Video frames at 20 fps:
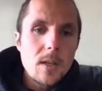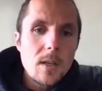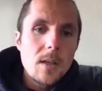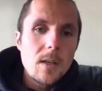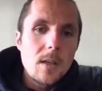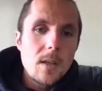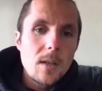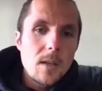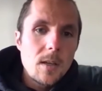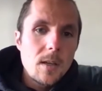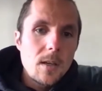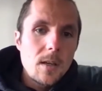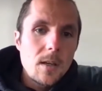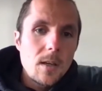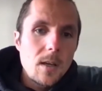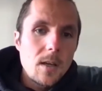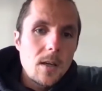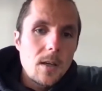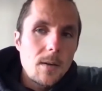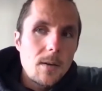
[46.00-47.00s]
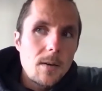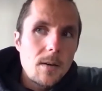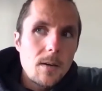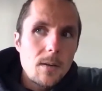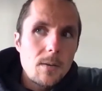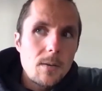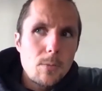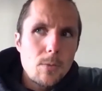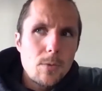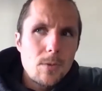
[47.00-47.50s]

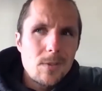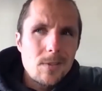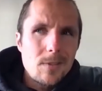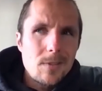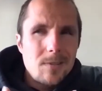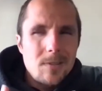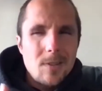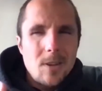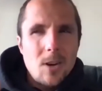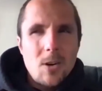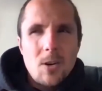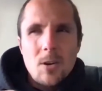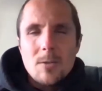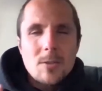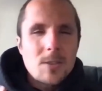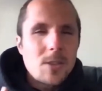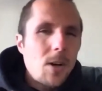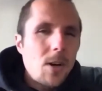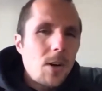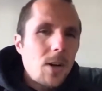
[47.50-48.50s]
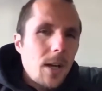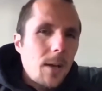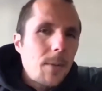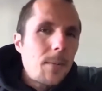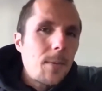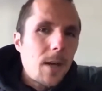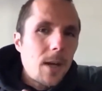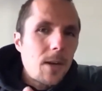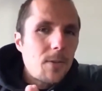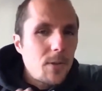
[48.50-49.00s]
Mm-hmm. No, sorry, I
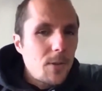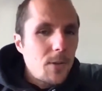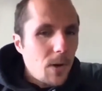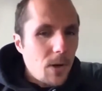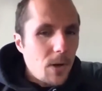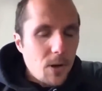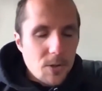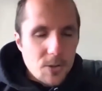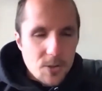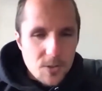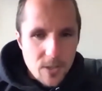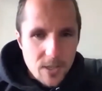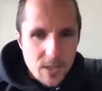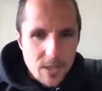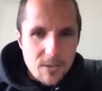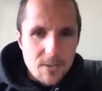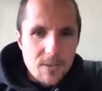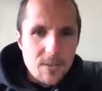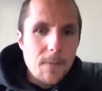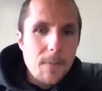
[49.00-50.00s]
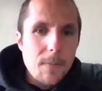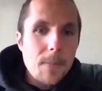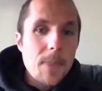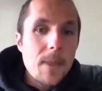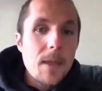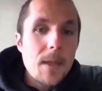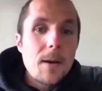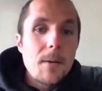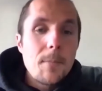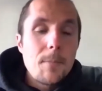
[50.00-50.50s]
don't really want coaching right now.
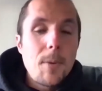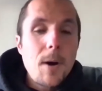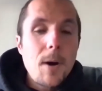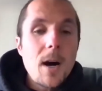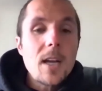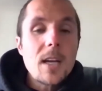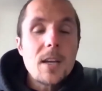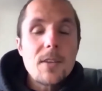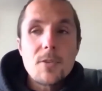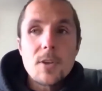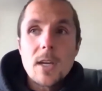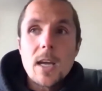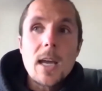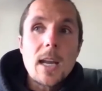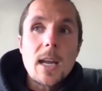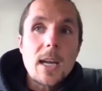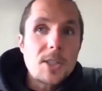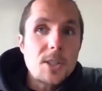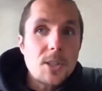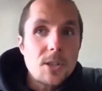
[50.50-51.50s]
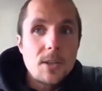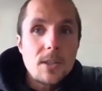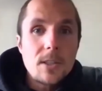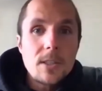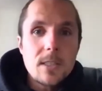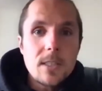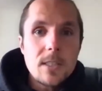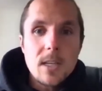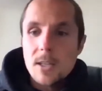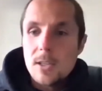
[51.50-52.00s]
But it's like, hey, can I check your
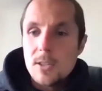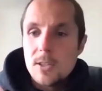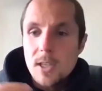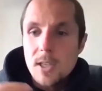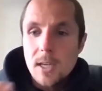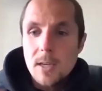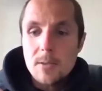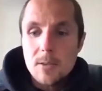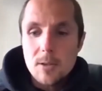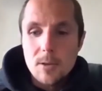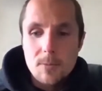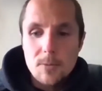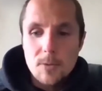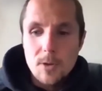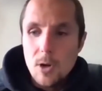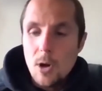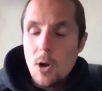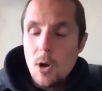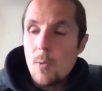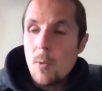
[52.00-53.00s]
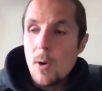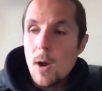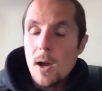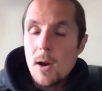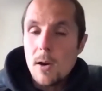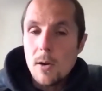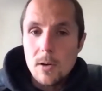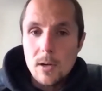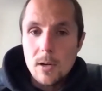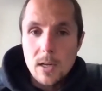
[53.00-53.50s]
Insta? You send it to them. They're like, oh,
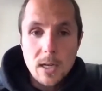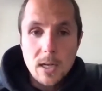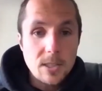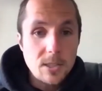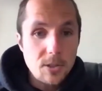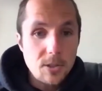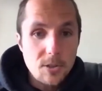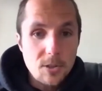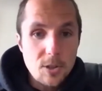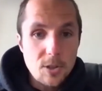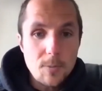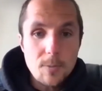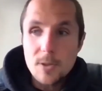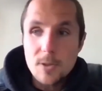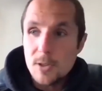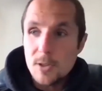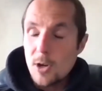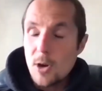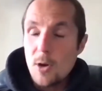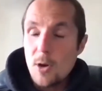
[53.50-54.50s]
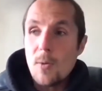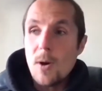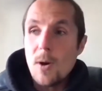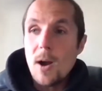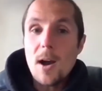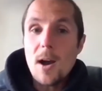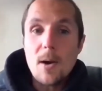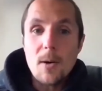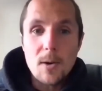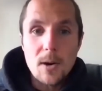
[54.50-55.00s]
wow. Can I see your YouTube? And they're like, oh,
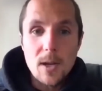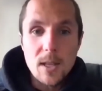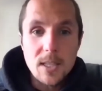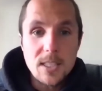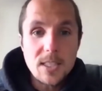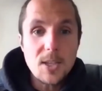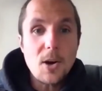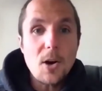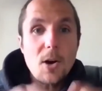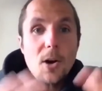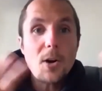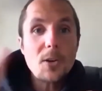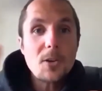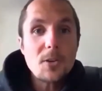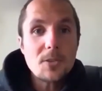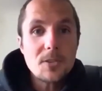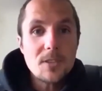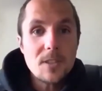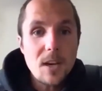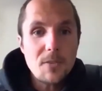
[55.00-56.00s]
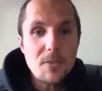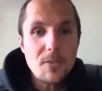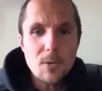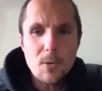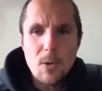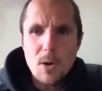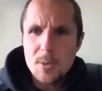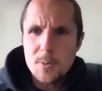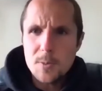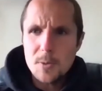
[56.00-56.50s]
wow. And they see all your stuff. And they're
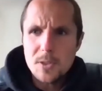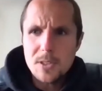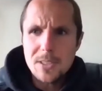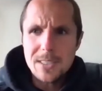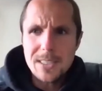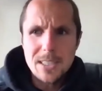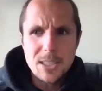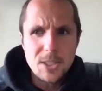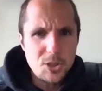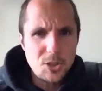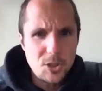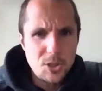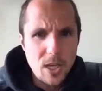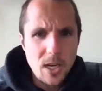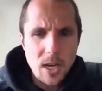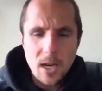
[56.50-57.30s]
like, wow, this person's legit.